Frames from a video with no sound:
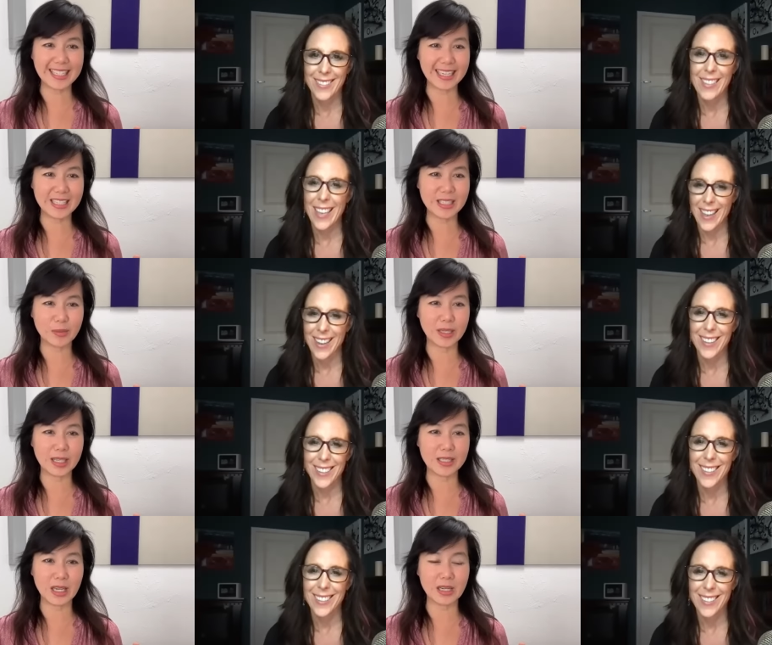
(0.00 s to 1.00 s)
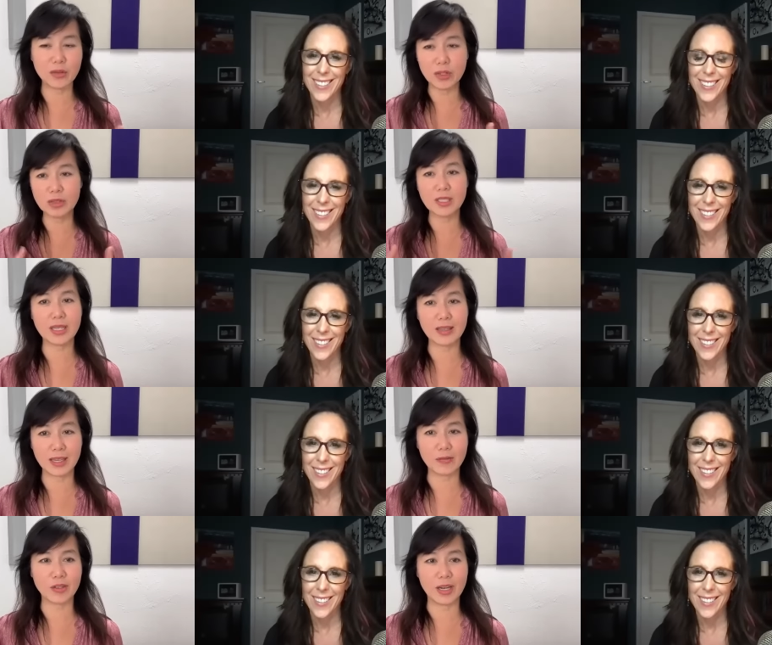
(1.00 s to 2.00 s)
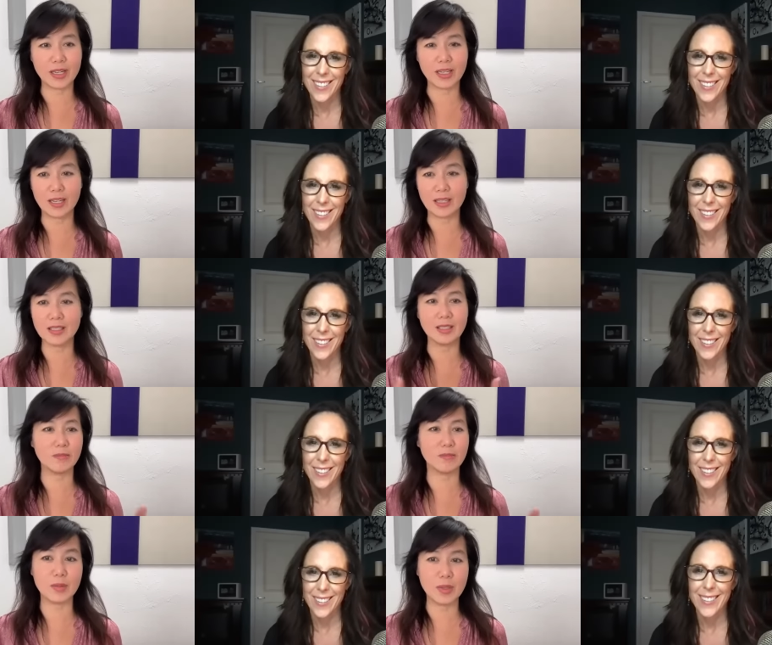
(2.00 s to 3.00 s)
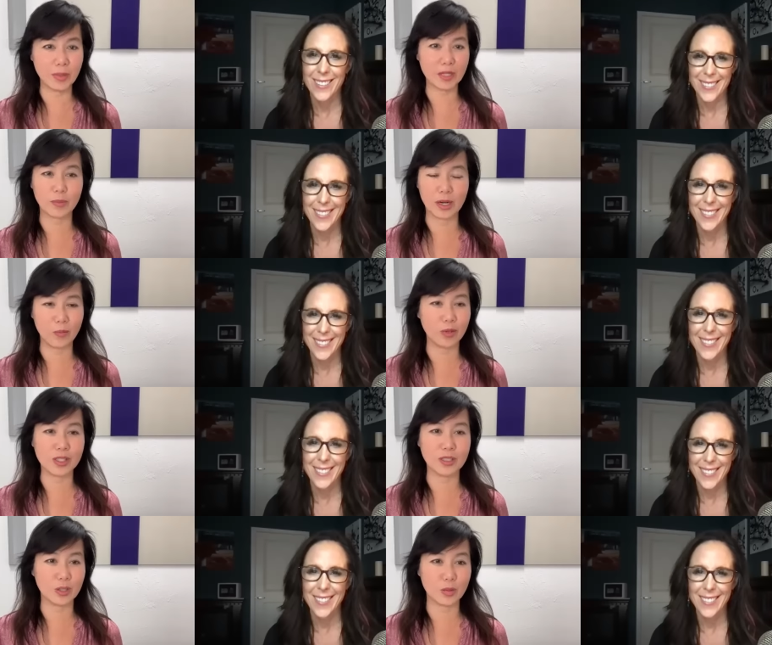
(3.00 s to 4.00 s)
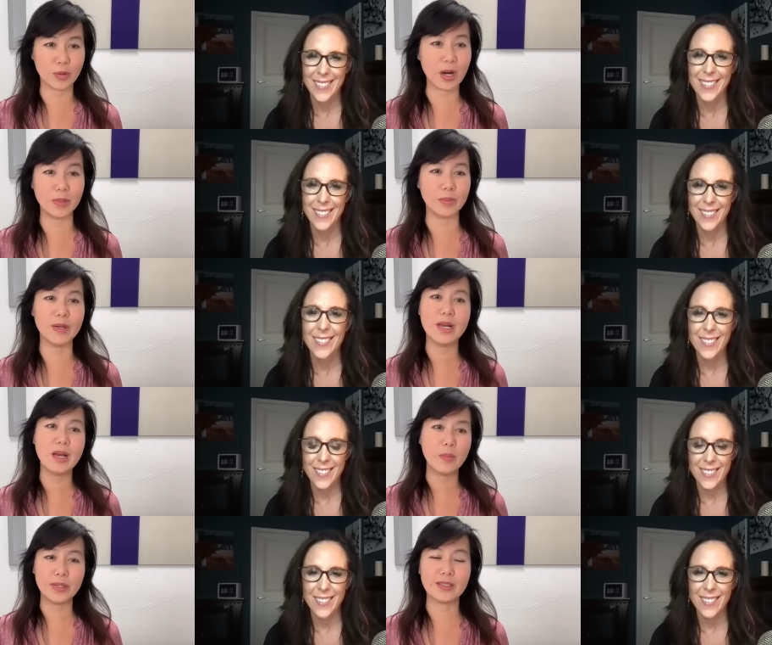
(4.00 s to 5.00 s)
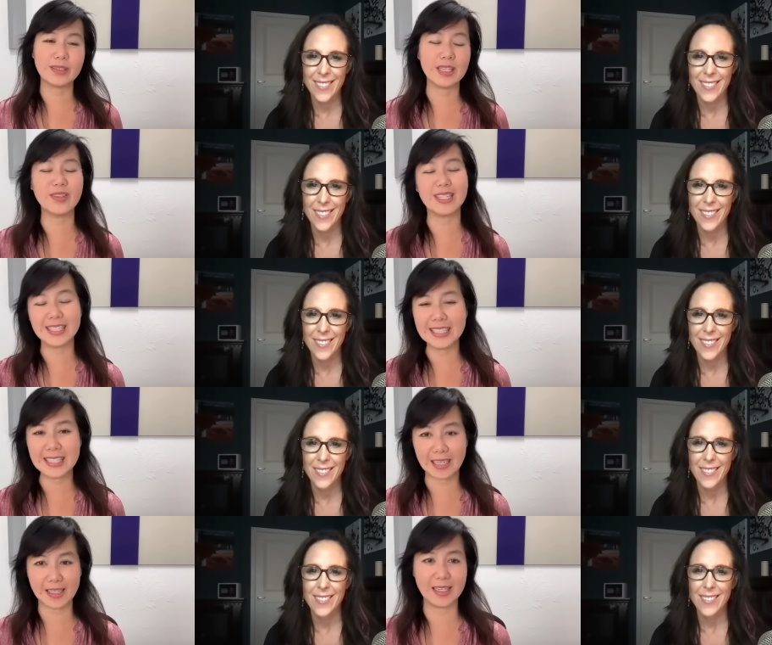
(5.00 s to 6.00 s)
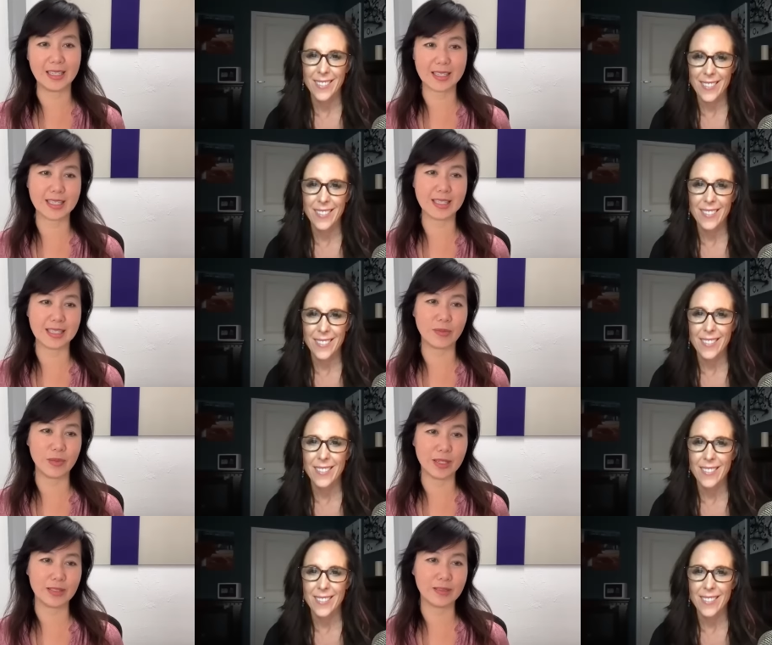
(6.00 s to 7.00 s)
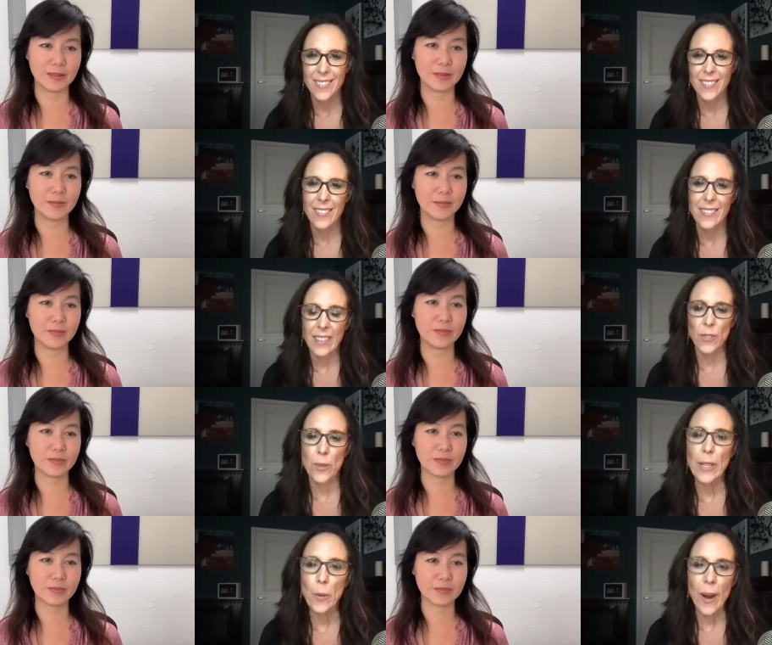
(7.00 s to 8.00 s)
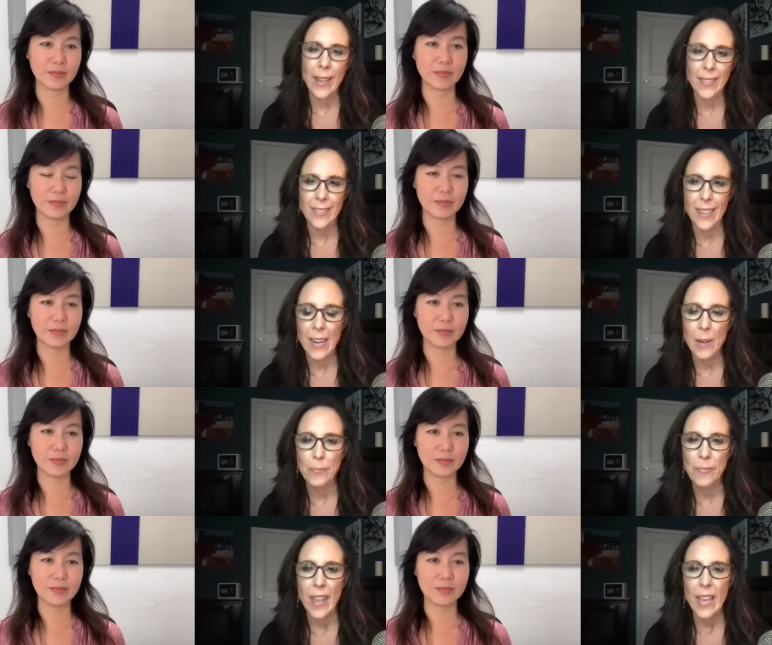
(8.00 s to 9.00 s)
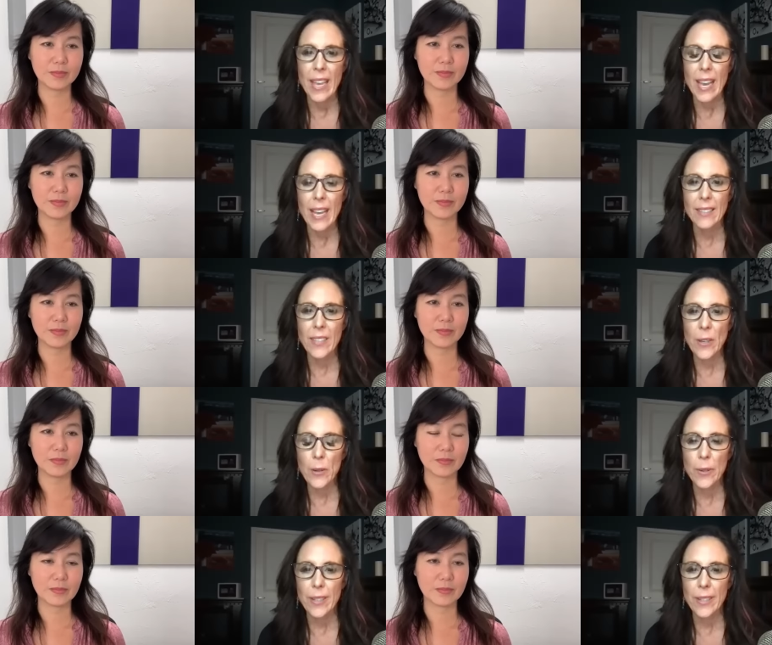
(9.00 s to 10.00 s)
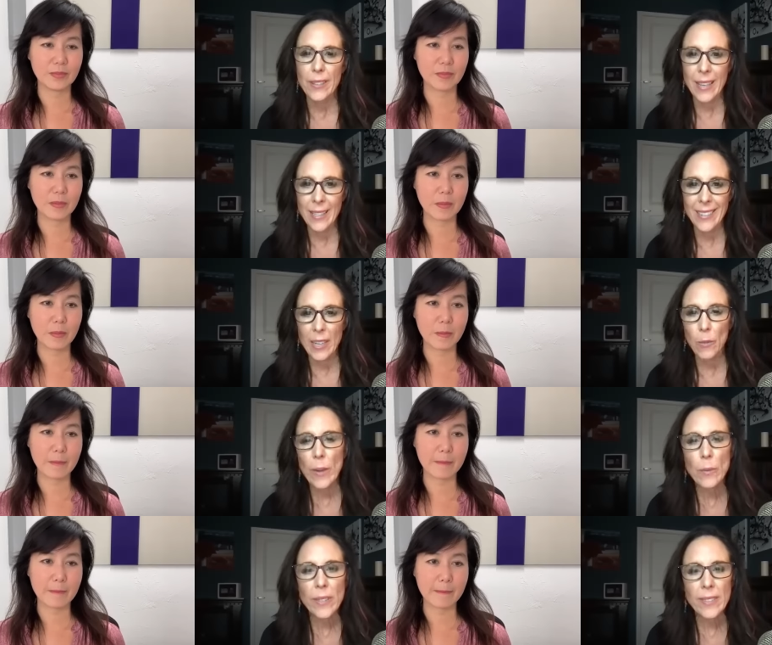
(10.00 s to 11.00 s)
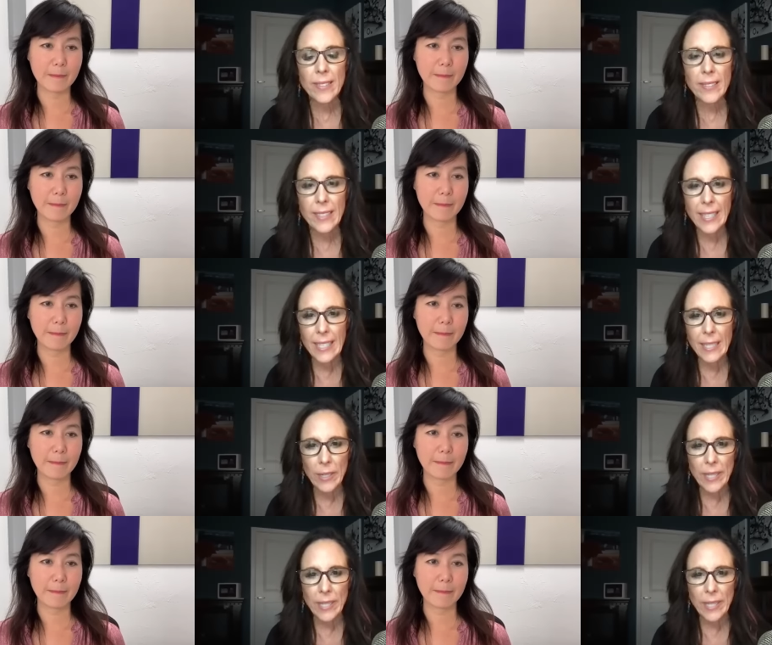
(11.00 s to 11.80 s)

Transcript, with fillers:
Speaker 1: days because, and if you don't see anything after ninety days, then maybe the microbiome wasn't your problem, but give it at least
Speaker 2: ninety days to see something. Mm, that's really wise. Um, so then uh, when was the study?